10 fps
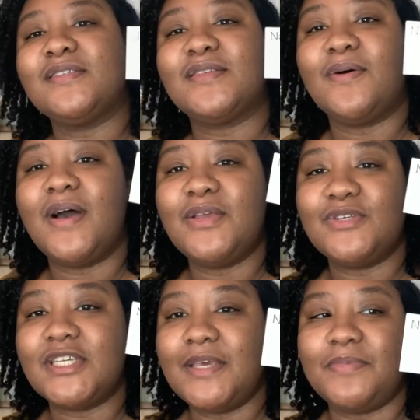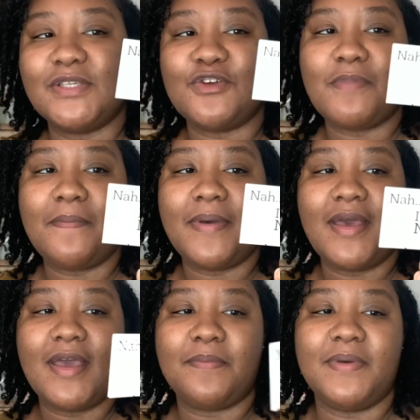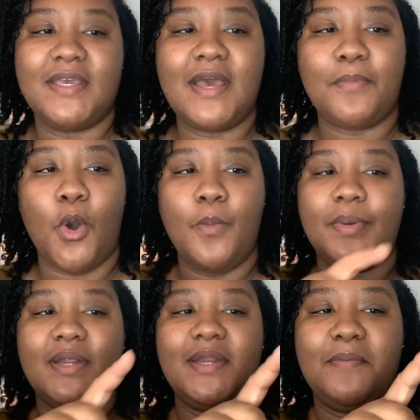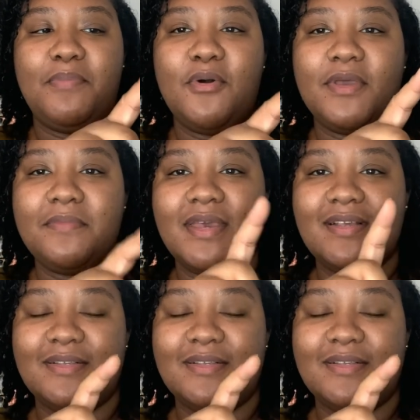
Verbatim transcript: So I usually keep this on my bag, but it kept opening and poking me.